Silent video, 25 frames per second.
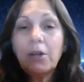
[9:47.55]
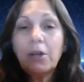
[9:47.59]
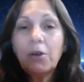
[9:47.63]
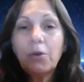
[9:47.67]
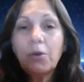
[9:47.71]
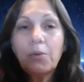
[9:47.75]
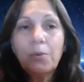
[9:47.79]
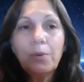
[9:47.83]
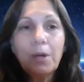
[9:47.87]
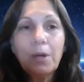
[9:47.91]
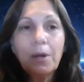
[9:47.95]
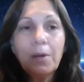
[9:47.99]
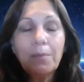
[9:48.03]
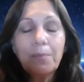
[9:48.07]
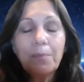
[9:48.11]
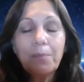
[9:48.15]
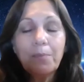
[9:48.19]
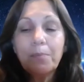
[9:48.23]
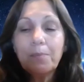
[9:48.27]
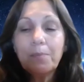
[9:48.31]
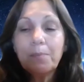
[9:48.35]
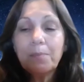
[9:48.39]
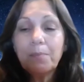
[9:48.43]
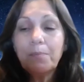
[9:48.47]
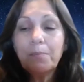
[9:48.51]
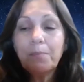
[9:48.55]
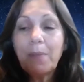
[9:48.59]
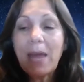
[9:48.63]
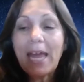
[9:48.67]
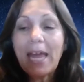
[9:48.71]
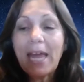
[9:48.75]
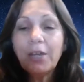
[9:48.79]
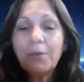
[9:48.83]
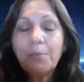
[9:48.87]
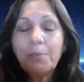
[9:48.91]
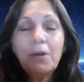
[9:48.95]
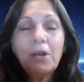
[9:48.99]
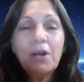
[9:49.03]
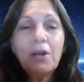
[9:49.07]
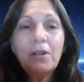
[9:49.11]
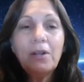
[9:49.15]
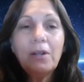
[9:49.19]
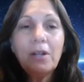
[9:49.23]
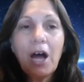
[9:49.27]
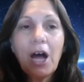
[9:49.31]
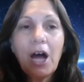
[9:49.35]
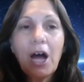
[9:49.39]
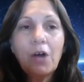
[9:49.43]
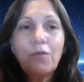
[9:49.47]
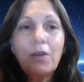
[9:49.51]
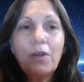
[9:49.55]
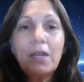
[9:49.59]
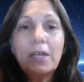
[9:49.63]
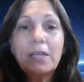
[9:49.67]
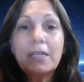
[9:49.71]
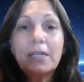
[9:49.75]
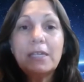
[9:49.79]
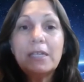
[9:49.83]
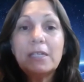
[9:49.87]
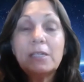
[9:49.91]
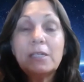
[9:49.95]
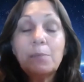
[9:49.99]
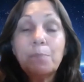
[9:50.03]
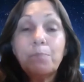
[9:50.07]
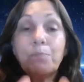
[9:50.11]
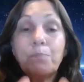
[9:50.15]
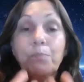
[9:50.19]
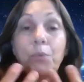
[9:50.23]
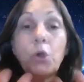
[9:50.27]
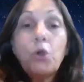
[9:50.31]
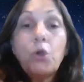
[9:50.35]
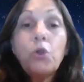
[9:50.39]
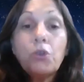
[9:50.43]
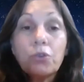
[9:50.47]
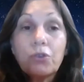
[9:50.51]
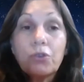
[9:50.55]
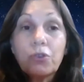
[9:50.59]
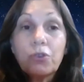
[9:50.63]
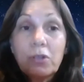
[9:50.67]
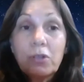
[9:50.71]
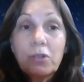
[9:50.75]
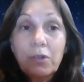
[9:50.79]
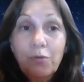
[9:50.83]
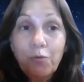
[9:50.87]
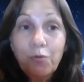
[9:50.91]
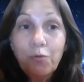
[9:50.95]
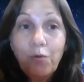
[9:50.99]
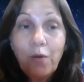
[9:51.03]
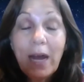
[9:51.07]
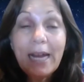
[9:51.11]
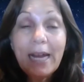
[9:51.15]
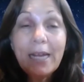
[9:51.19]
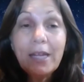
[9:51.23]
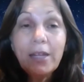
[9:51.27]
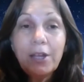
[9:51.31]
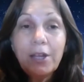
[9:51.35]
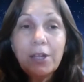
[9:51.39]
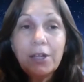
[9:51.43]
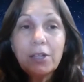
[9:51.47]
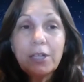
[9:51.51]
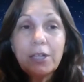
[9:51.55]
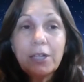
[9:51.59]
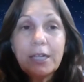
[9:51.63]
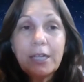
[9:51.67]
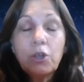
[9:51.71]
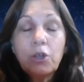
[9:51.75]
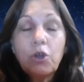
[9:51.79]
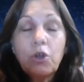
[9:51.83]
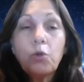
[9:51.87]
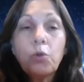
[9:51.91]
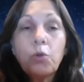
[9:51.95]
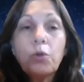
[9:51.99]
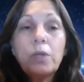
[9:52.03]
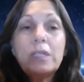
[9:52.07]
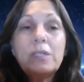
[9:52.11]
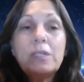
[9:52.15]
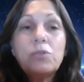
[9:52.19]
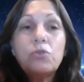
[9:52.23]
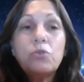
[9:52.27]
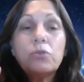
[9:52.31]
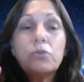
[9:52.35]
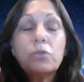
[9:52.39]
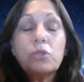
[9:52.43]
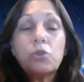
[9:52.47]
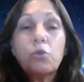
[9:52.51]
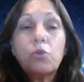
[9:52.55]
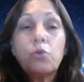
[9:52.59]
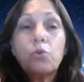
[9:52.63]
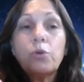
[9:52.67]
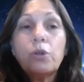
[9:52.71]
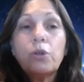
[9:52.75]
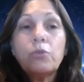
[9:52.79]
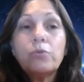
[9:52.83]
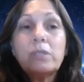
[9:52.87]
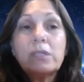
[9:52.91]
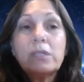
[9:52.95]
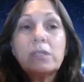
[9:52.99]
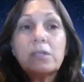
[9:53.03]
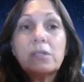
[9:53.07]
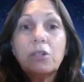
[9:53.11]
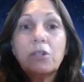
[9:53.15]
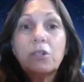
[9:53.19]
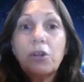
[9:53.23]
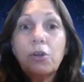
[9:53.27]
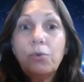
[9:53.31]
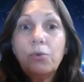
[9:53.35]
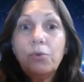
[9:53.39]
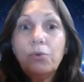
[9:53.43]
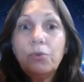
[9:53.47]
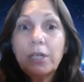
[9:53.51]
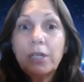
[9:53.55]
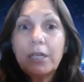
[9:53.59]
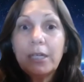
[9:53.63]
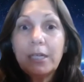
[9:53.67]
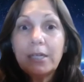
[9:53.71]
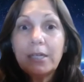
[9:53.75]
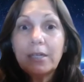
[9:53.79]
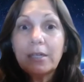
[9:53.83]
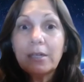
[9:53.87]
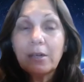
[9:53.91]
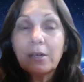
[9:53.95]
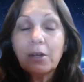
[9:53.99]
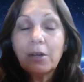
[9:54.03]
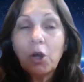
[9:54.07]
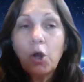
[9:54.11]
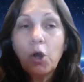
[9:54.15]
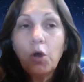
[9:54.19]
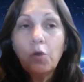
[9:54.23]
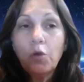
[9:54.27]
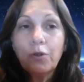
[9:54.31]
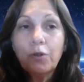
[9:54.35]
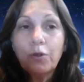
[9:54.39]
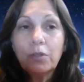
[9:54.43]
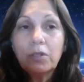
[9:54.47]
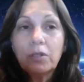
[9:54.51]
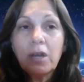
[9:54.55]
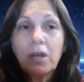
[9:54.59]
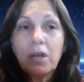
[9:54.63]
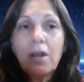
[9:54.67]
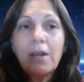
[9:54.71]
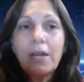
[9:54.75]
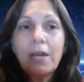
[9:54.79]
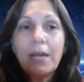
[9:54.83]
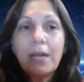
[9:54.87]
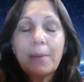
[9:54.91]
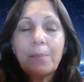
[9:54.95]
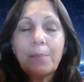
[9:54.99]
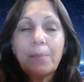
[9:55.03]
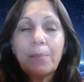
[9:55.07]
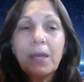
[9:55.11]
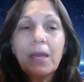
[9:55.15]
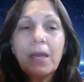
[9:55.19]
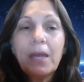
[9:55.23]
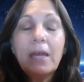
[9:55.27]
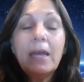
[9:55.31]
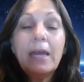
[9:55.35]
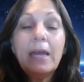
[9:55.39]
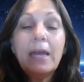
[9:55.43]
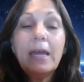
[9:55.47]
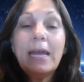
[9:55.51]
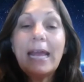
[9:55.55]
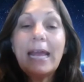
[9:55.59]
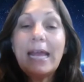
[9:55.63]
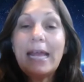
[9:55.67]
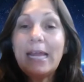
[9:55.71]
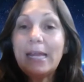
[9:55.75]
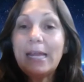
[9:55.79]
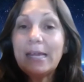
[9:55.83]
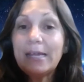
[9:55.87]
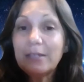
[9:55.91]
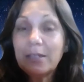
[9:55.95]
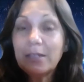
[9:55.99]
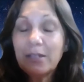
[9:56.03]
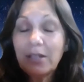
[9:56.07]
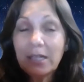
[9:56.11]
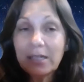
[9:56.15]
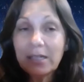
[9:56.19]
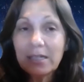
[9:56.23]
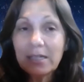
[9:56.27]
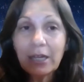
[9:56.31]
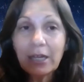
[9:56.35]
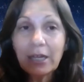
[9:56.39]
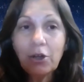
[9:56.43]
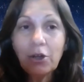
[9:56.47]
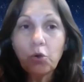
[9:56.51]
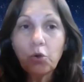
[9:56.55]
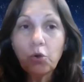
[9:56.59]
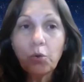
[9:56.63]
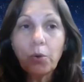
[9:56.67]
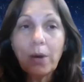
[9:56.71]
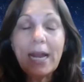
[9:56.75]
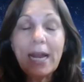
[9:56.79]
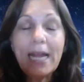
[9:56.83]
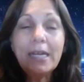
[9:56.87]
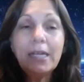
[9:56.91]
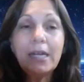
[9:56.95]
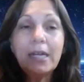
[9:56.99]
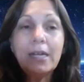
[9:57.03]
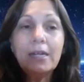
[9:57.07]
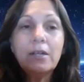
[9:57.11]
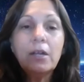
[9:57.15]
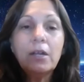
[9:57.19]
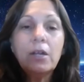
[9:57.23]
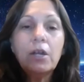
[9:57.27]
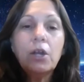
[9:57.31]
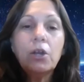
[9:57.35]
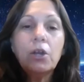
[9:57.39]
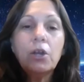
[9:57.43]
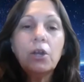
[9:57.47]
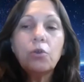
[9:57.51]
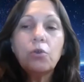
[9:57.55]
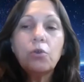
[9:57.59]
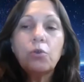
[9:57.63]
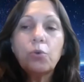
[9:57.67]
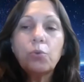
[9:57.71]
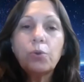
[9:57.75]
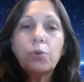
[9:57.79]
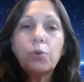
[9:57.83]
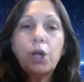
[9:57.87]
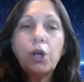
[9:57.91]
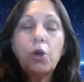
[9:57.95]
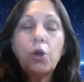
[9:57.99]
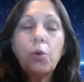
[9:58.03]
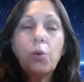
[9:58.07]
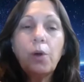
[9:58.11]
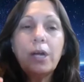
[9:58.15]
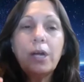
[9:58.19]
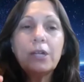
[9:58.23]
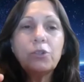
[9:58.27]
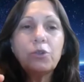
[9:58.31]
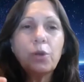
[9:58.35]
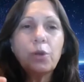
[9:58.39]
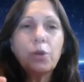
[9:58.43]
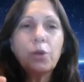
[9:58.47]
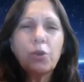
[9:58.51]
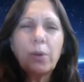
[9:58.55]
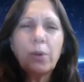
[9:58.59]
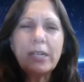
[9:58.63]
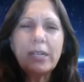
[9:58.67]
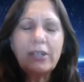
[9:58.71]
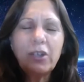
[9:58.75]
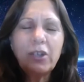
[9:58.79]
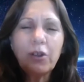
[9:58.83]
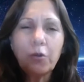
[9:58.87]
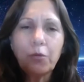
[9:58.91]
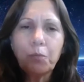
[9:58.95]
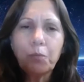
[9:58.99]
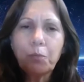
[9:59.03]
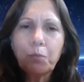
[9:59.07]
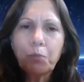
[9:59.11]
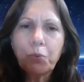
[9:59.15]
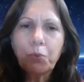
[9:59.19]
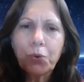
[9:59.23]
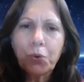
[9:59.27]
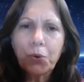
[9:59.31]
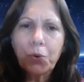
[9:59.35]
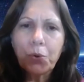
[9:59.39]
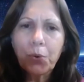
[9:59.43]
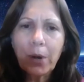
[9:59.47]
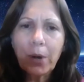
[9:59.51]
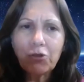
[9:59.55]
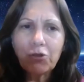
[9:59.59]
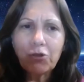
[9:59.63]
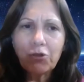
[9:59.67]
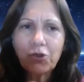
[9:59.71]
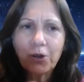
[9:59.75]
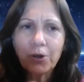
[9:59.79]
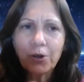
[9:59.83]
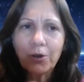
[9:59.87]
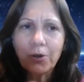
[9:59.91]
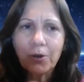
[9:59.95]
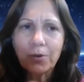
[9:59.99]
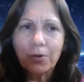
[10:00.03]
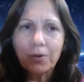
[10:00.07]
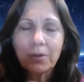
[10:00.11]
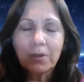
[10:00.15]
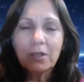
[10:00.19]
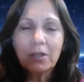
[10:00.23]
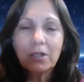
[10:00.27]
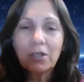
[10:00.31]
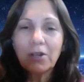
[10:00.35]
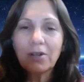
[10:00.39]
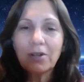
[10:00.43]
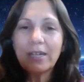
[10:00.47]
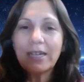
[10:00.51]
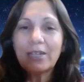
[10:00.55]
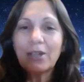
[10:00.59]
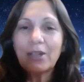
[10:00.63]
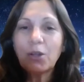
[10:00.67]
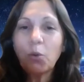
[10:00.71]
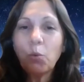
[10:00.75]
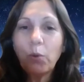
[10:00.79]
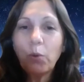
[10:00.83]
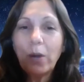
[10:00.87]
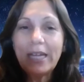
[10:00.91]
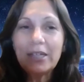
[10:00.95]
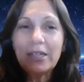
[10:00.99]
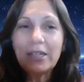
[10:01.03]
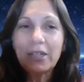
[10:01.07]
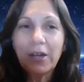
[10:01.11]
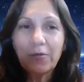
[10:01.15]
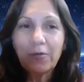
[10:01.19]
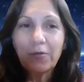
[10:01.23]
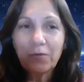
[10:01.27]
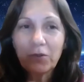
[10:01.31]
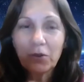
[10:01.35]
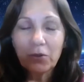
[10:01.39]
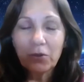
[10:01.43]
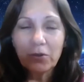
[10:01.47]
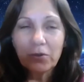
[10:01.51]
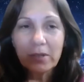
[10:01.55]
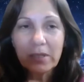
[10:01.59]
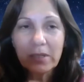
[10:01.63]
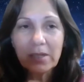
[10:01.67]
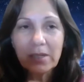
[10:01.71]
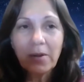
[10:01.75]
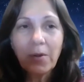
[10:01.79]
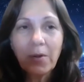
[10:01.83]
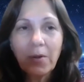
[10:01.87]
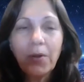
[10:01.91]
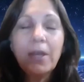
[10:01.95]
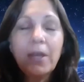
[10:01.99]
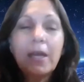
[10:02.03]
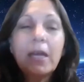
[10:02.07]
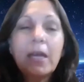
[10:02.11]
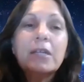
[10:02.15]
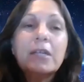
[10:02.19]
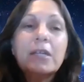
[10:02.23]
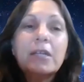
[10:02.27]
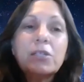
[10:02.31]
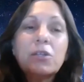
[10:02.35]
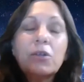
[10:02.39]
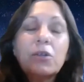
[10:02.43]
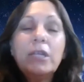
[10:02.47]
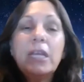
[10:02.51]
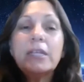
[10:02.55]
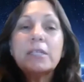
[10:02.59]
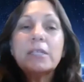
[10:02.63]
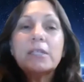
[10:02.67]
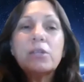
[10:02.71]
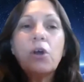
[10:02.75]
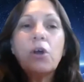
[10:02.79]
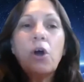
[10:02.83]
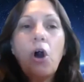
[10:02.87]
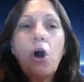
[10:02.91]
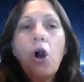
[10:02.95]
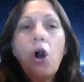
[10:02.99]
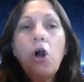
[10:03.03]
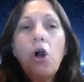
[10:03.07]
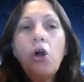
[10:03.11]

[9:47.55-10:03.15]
you know, magma lava is birthed violently. Crystals grow slowly over time, and things like granite grow under a great deal of pressure. They're like the weightlifters. So yes,